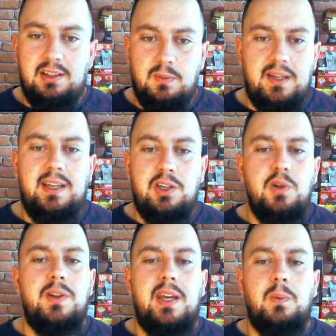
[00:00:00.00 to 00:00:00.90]
He
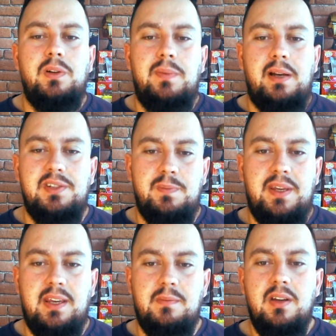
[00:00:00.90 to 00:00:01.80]
knew that he wouldn't be able to
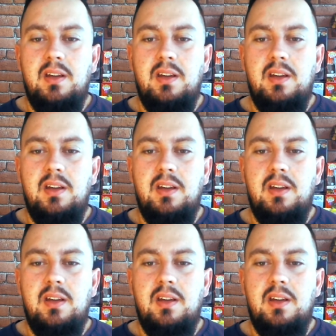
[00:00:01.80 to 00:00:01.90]
beat him.